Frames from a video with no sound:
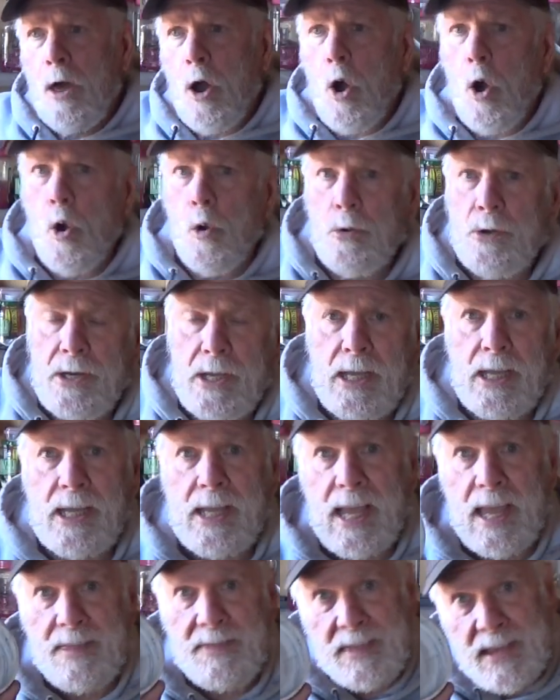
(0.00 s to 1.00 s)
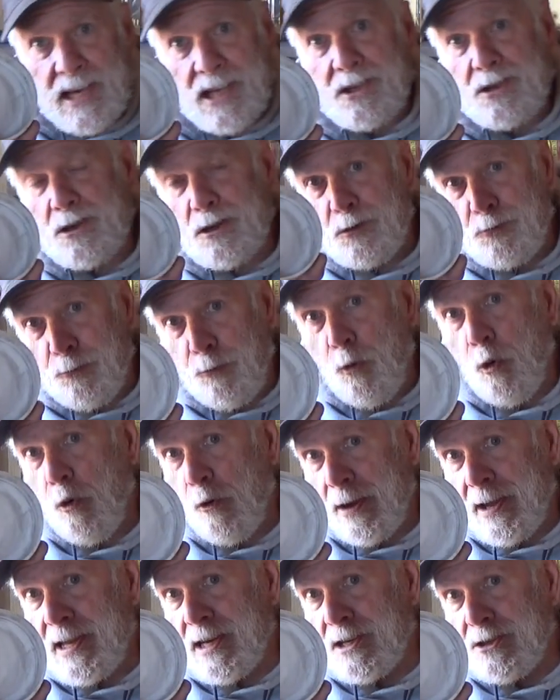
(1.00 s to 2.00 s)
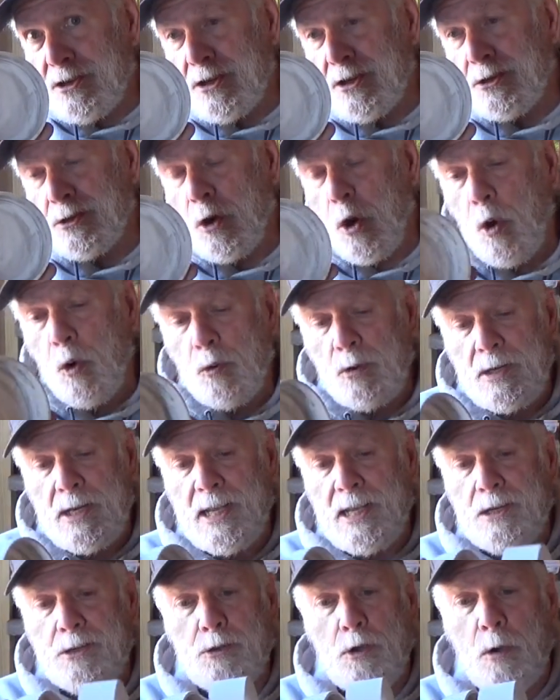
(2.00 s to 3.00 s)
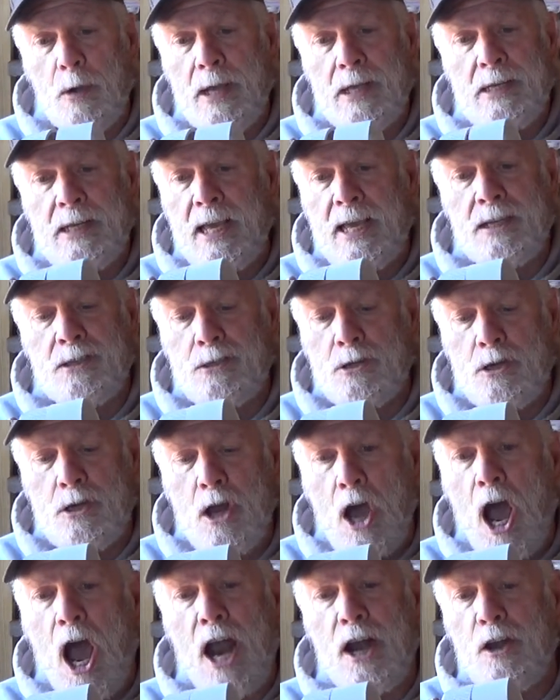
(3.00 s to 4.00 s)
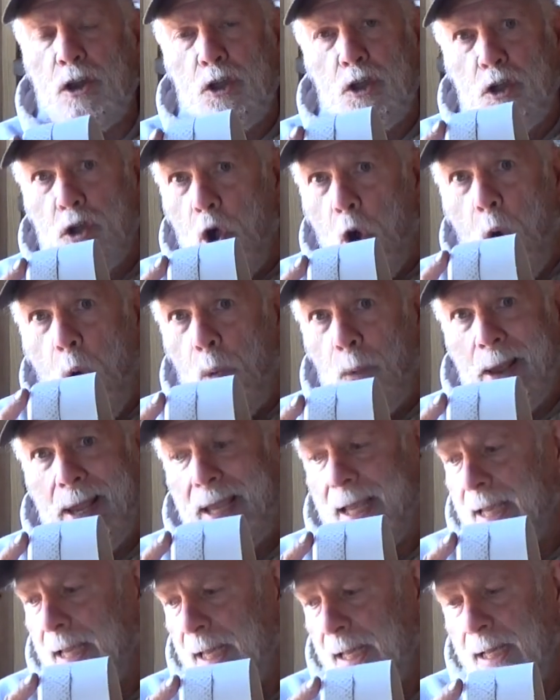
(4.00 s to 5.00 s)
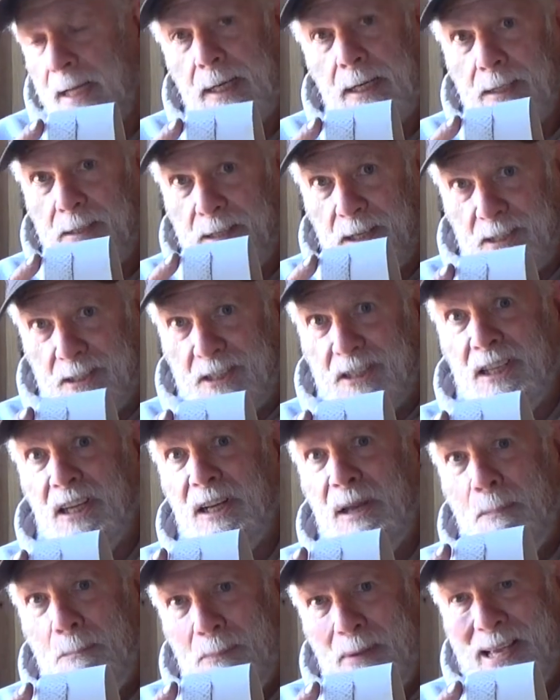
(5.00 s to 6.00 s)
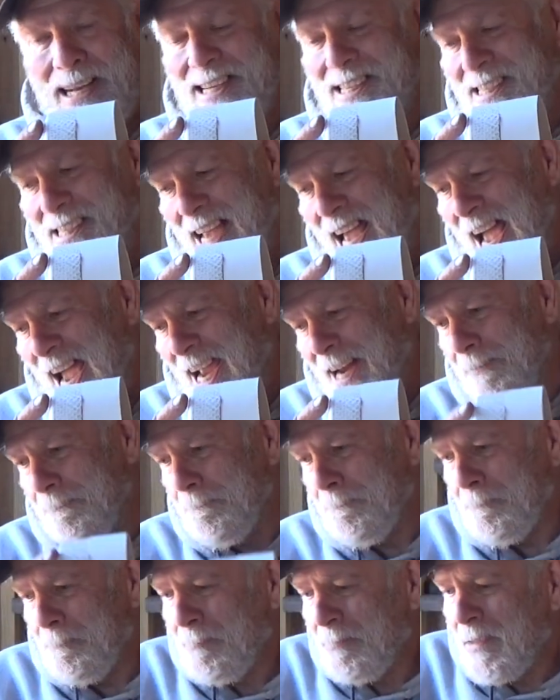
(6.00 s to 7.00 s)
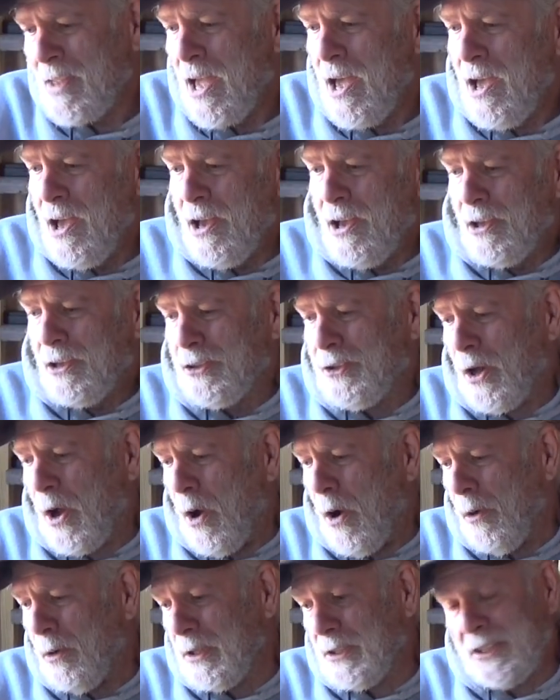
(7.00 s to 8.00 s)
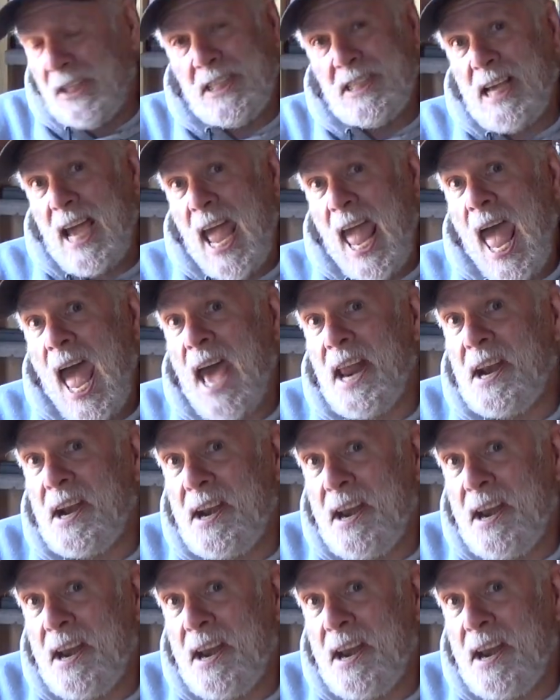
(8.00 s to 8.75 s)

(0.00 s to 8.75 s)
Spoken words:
OD, and this is 4 inches OD, so it's not going to slip inside. So since I had